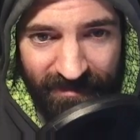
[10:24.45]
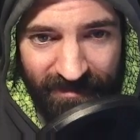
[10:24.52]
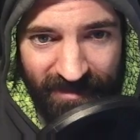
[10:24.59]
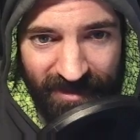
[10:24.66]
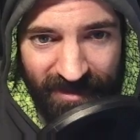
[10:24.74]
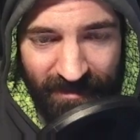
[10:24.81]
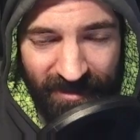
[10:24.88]

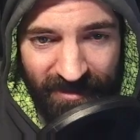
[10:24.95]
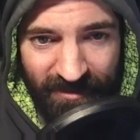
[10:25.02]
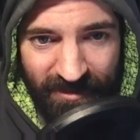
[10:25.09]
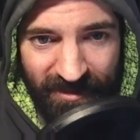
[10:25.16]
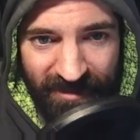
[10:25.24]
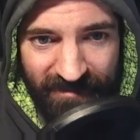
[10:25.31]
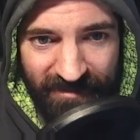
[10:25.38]
that means
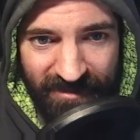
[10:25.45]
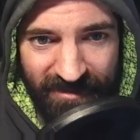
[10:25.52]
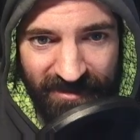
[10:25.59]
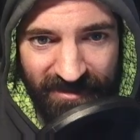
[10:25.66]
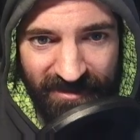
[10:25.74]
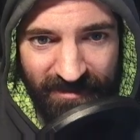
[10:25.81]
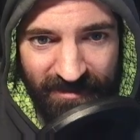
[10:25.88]
we'll have to
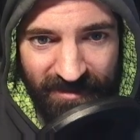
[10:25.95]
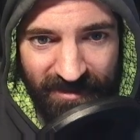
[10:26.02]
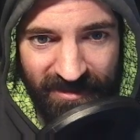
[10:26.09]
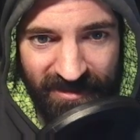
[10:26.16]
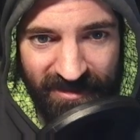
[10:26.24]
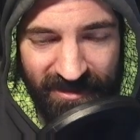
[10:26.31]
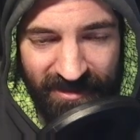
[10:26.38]
dig some of
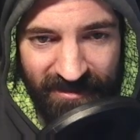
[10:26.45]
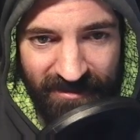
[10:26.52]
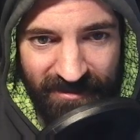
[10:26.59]
this out,